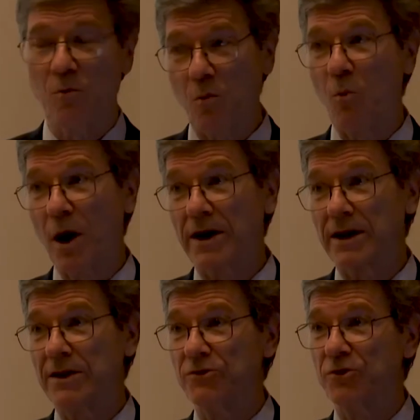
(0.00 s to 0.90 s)
What
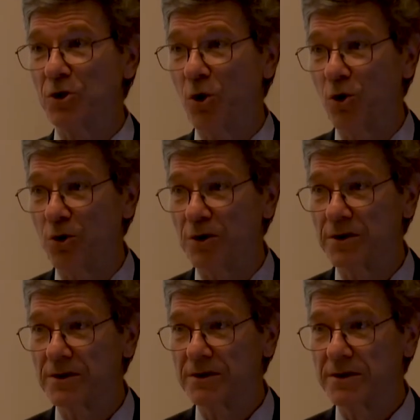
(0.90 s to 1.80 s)
is the goal?
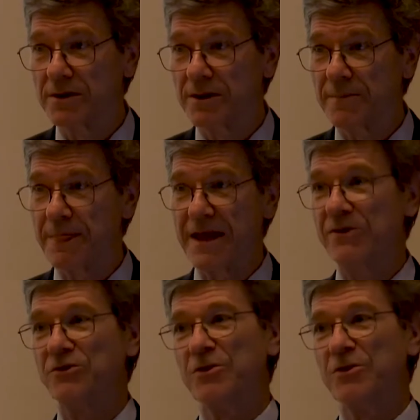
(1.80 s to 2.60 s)
Is